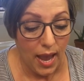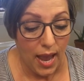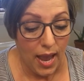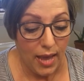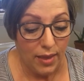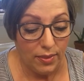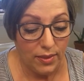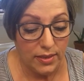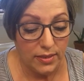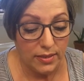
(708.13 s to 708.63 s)

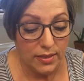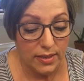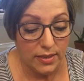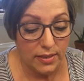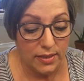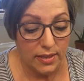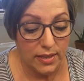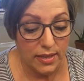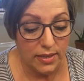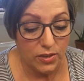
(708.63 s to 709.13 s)
and this
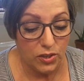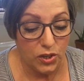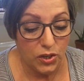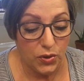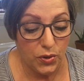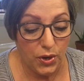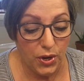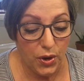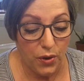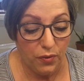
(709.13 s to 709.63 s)
is the
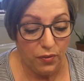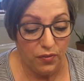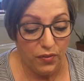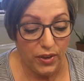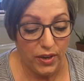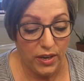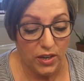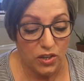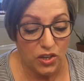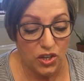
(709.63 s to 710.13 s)
Studio
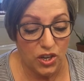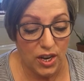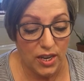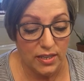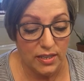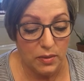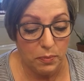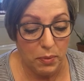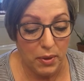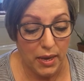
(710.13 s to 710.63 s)
Finish
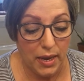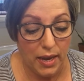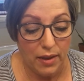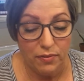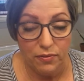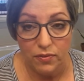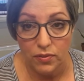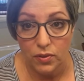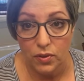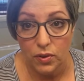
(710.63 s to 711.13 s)
SPF